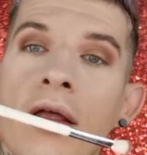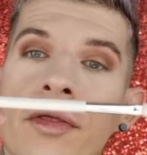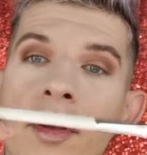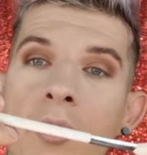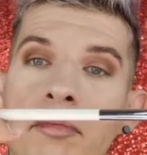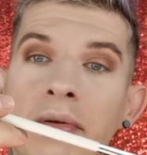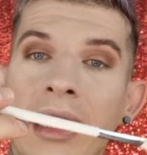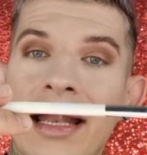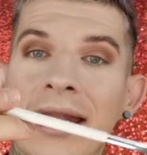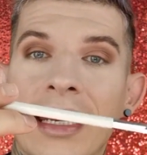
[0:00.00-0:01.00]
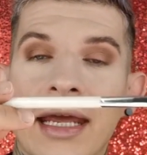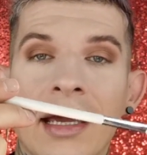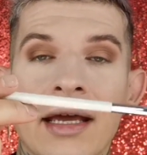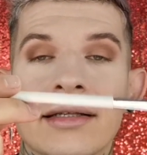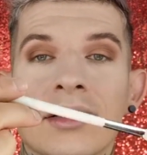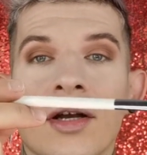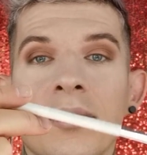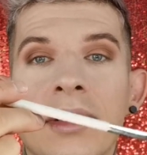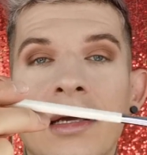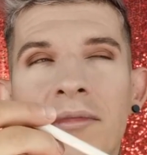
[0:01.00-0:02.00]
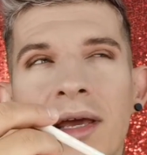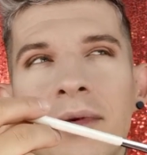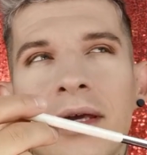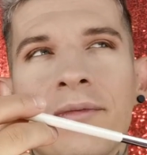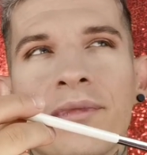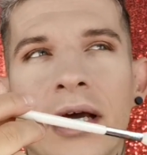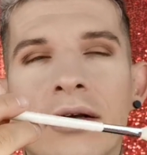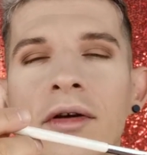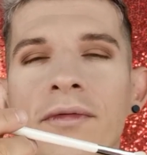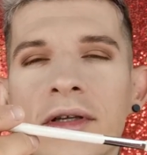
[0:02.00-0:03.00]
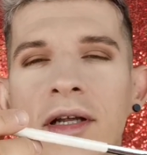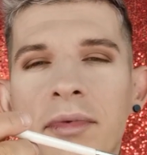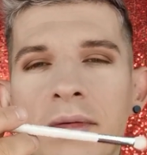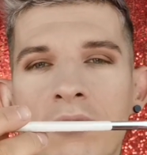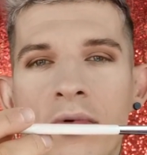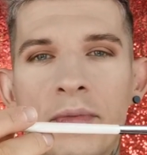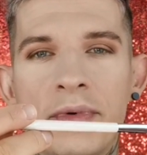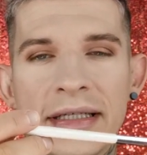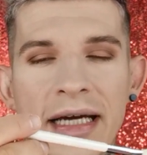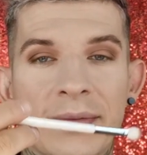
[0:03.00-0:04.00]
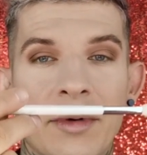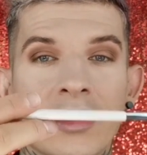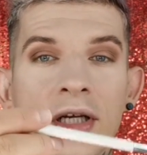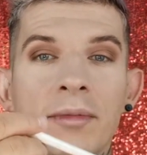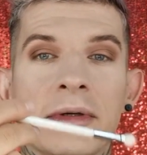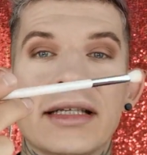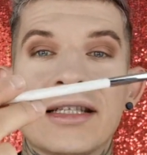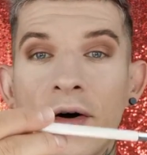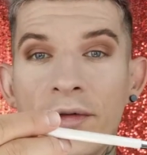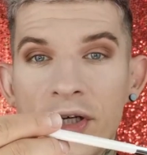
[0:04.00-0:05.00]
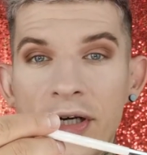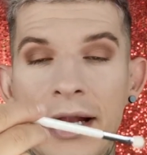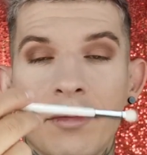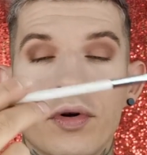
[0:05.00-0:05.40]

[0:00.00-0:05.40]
the blending, it's gonna be maybe, I don't know if it's gonna be more precise, but it's gonna be softer and